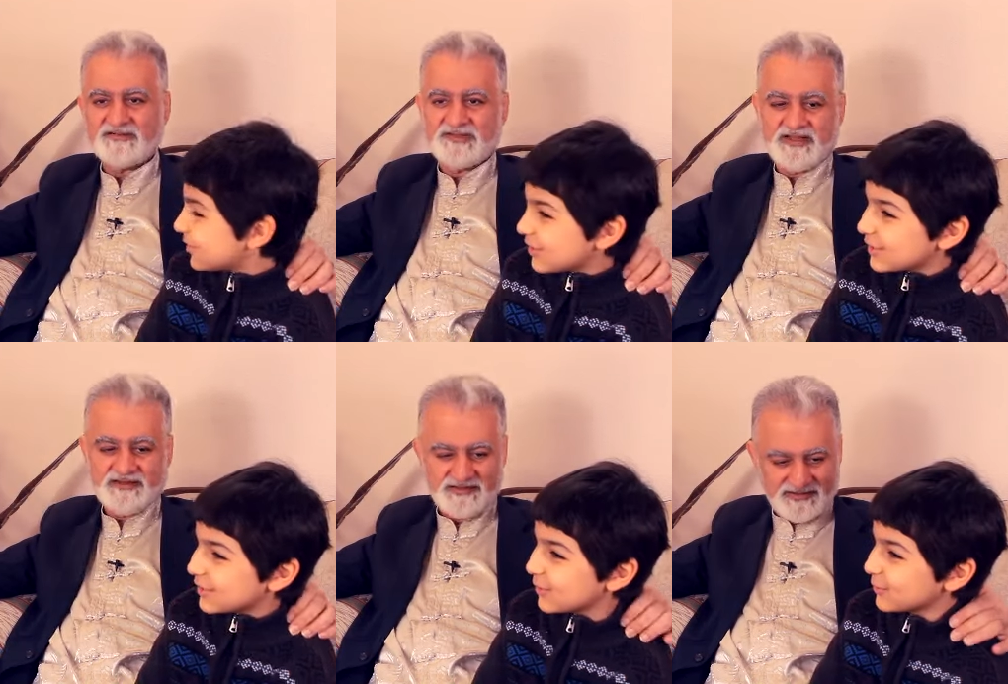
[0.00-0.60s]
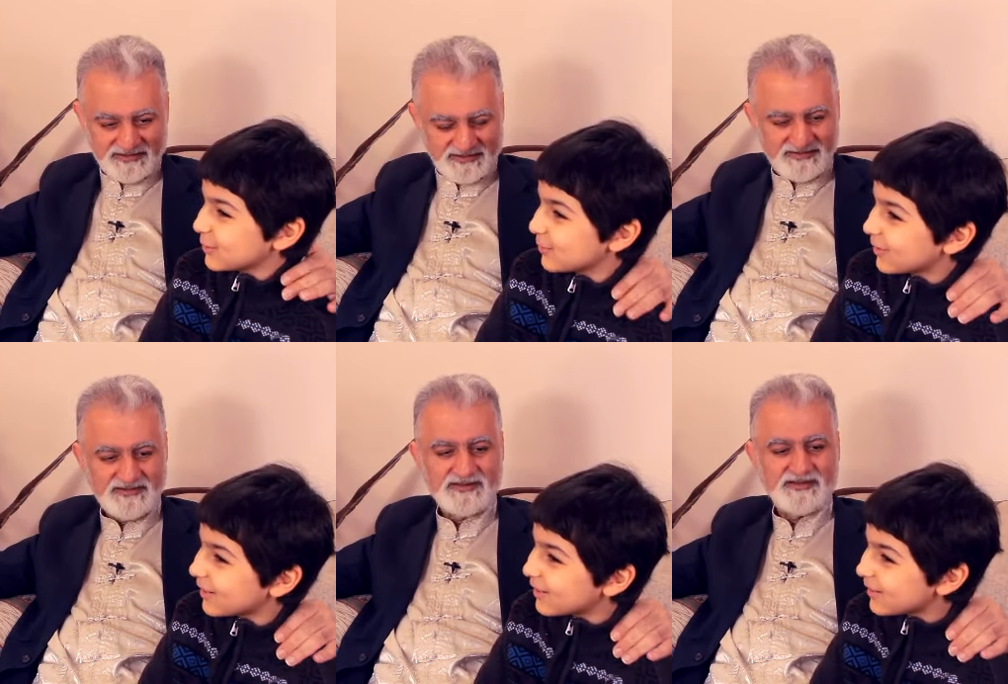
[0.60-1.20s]
Speaker 1: exactly.
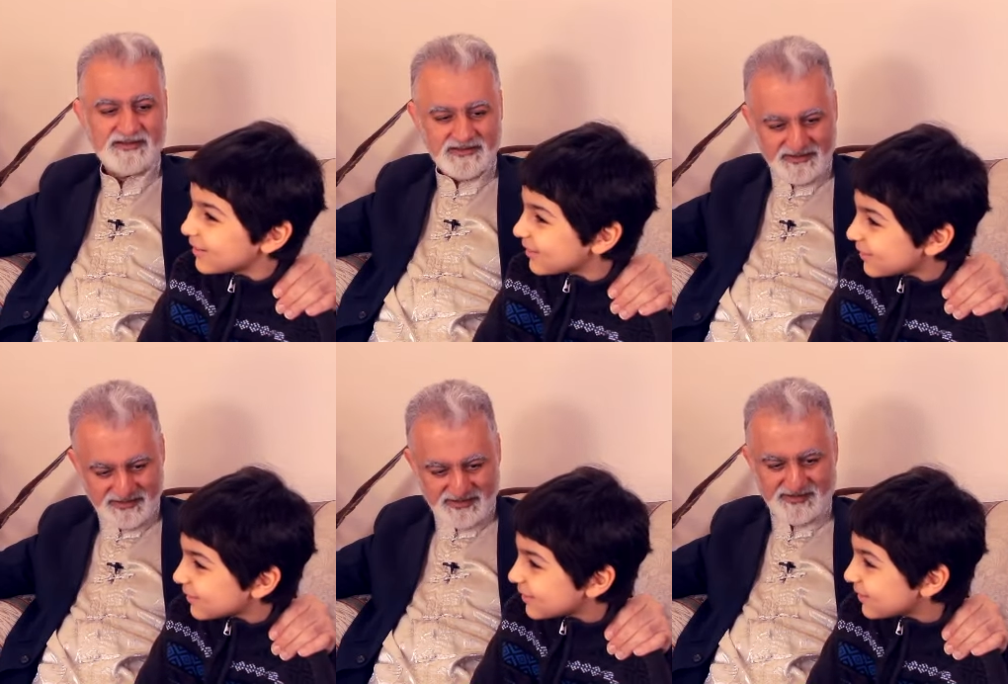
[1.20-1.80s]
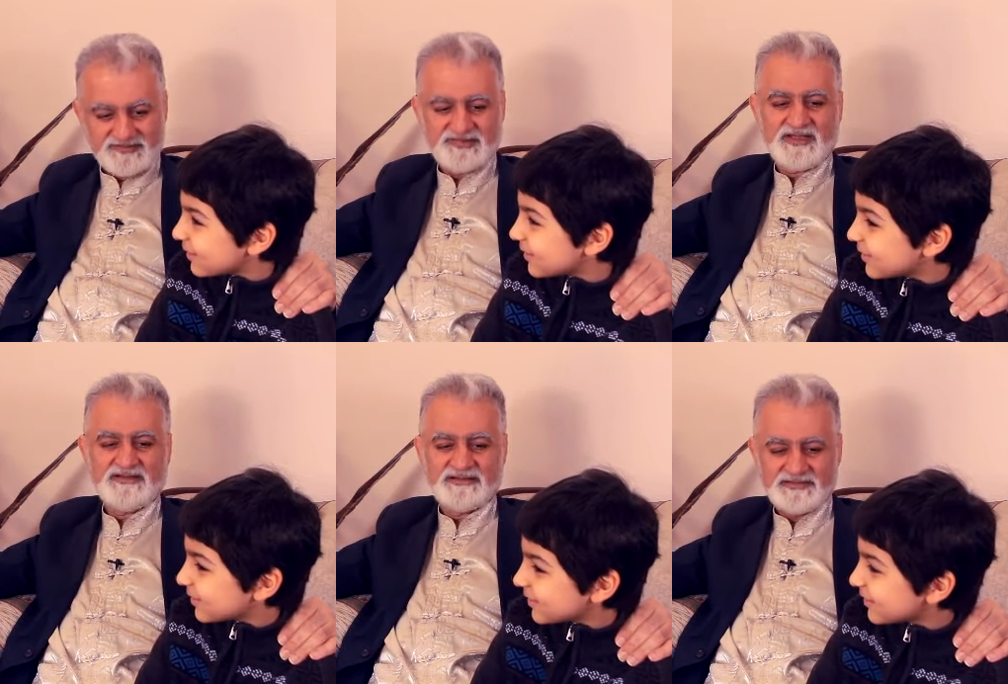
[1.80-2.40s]

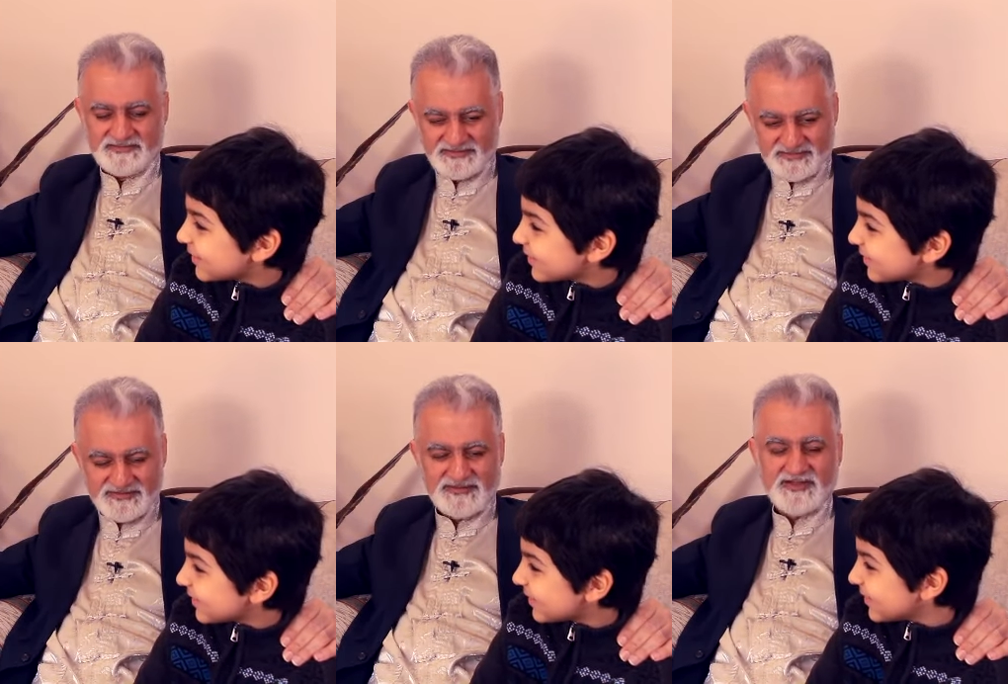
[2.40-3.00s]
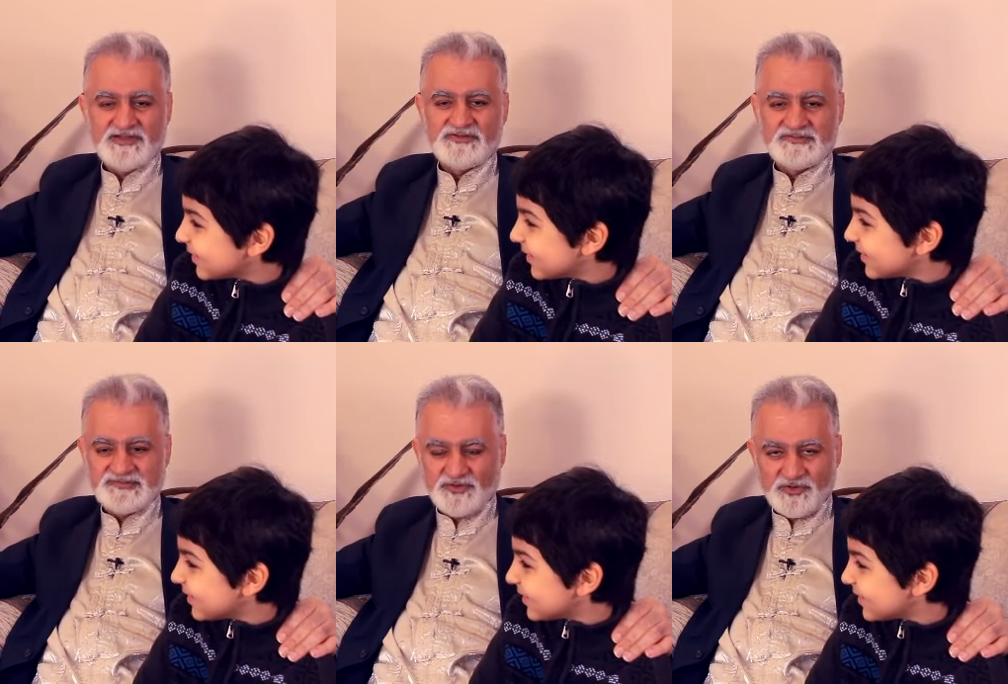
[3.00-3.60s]
Exactly.
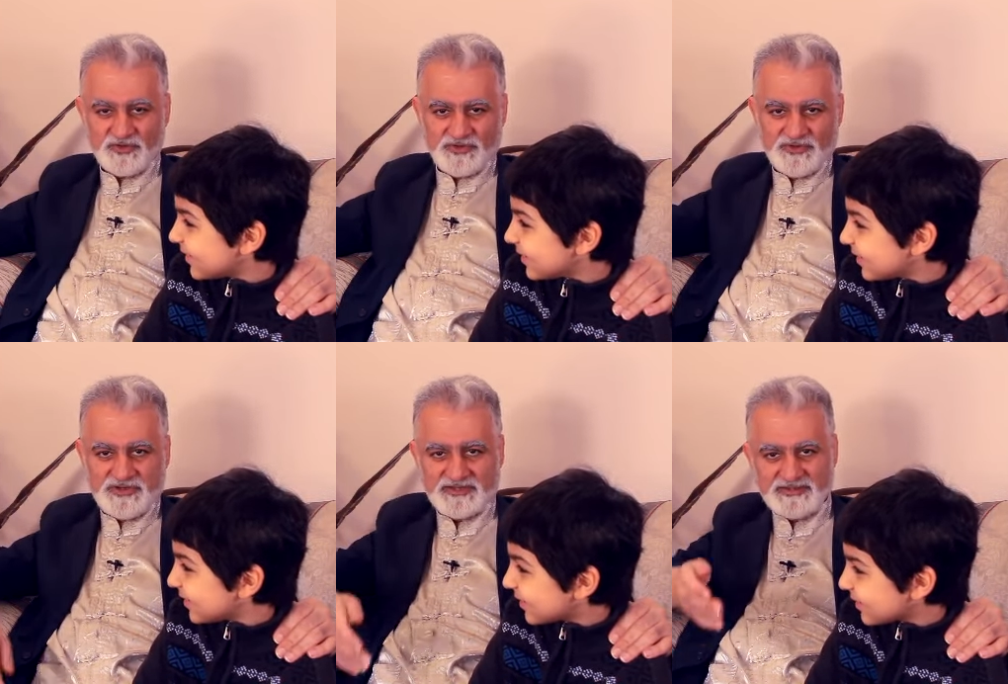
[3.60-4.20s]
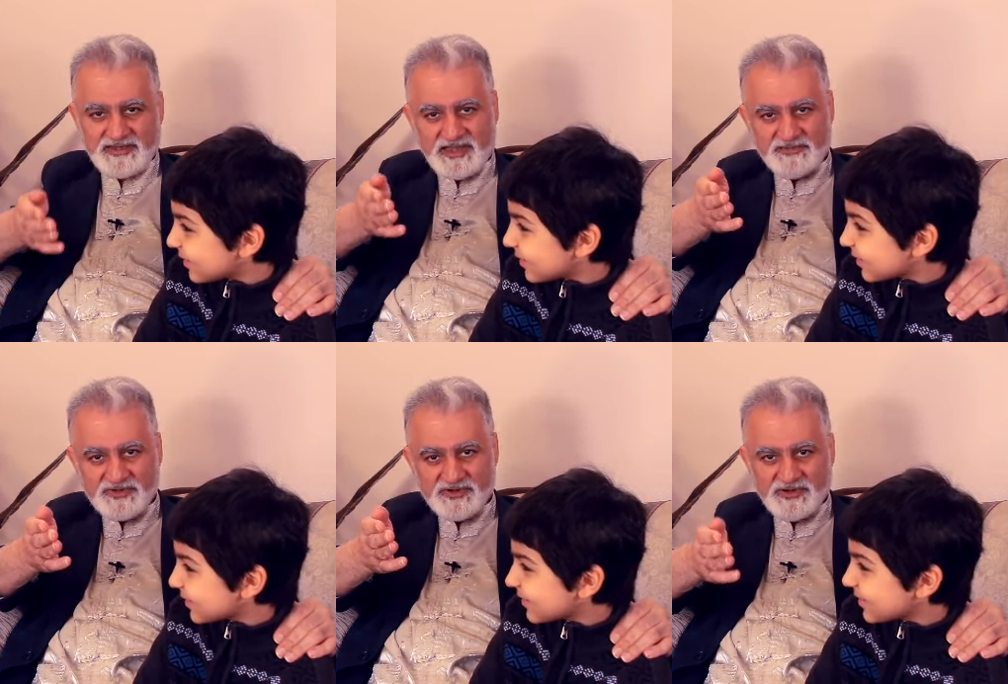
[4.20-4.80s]
So you look at the
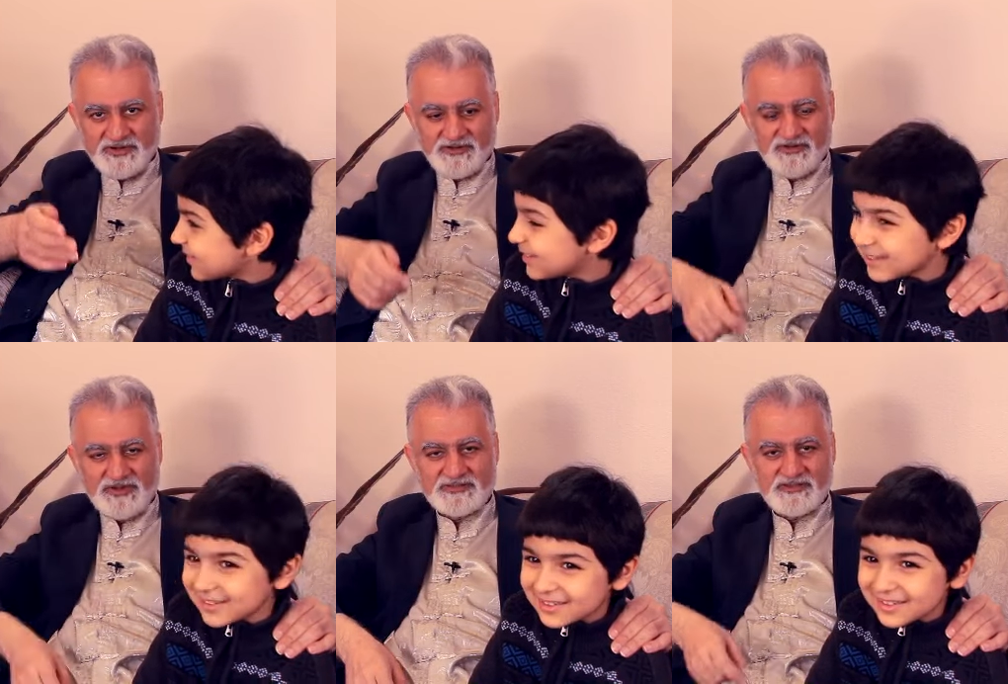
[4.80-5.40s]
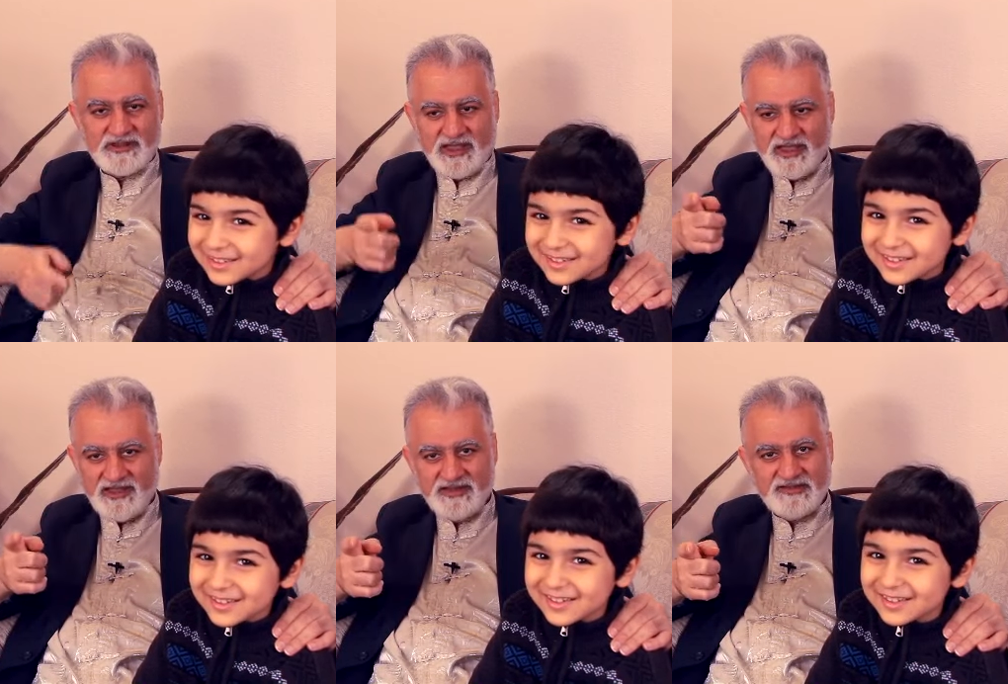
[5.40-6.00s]
camera, look at the
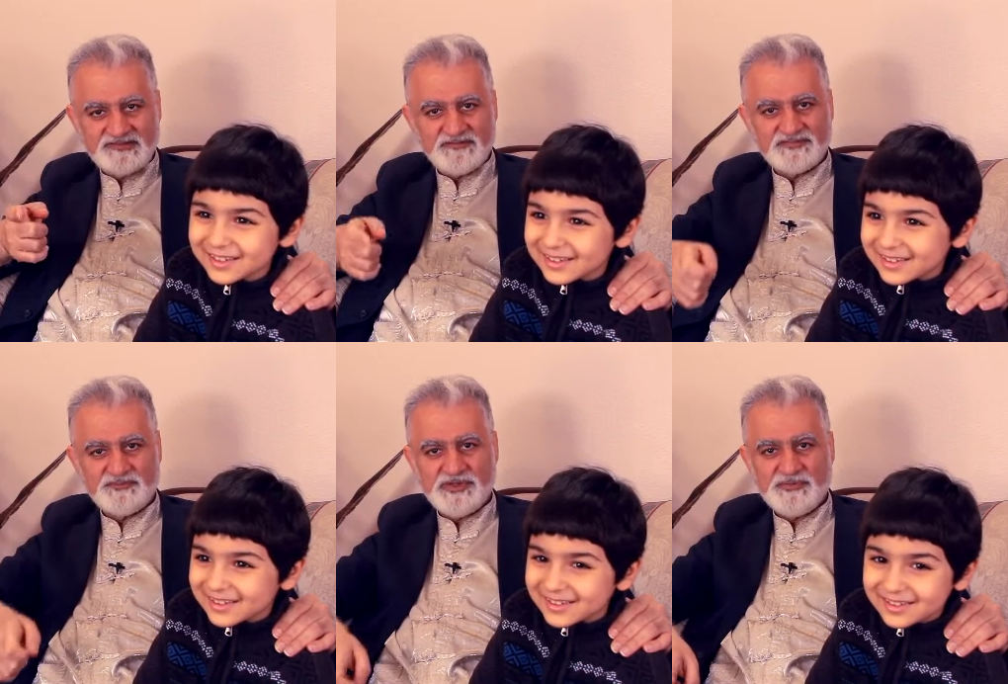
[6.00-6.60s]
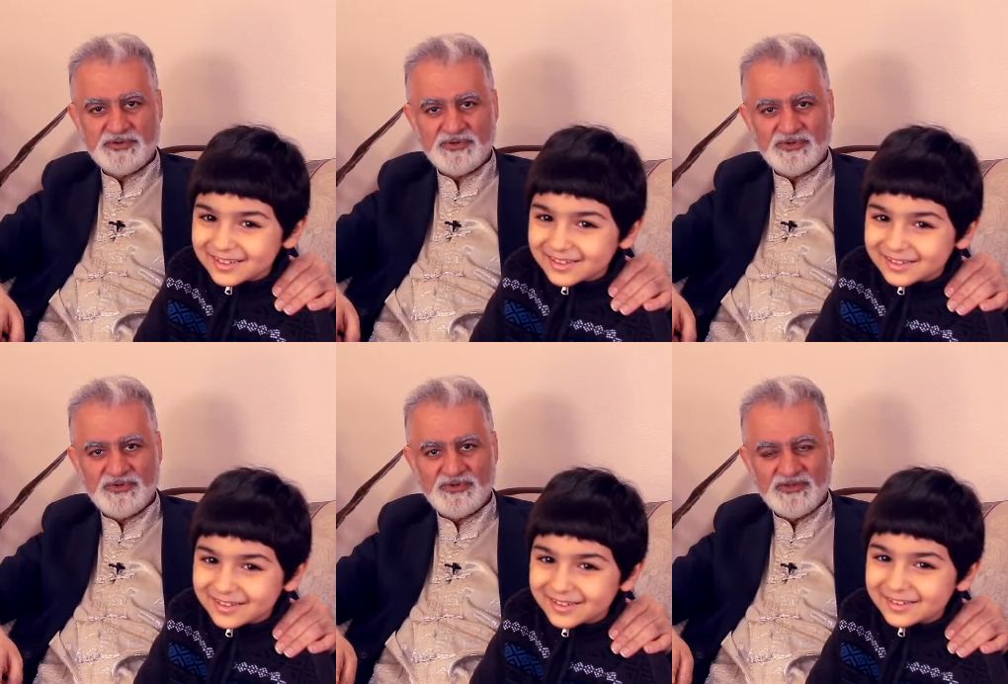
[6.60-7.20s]
eyes of the
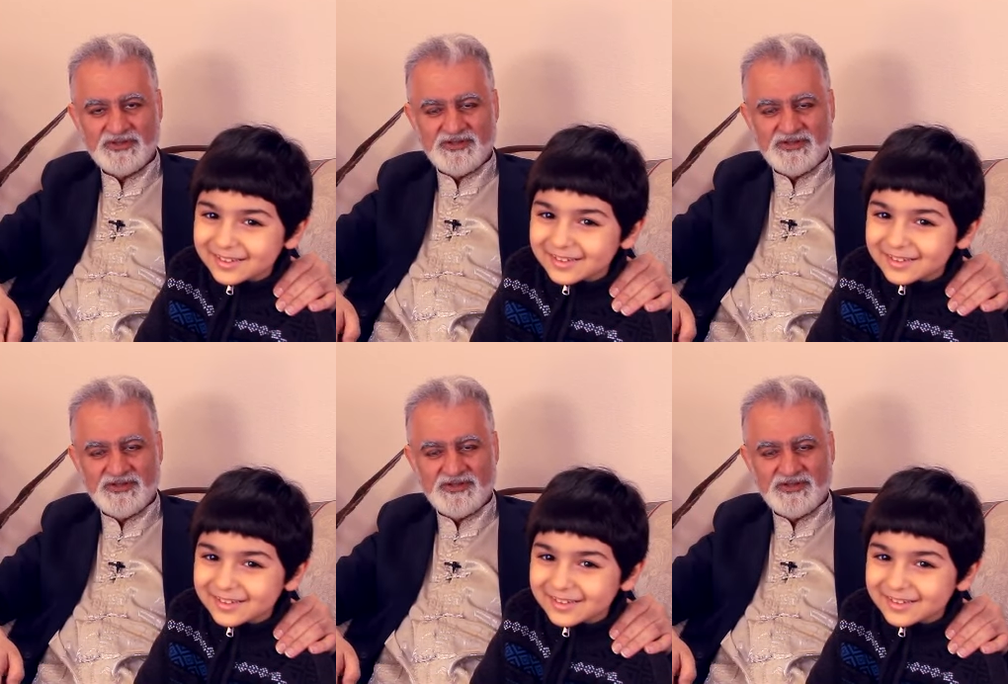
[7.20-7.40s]
people,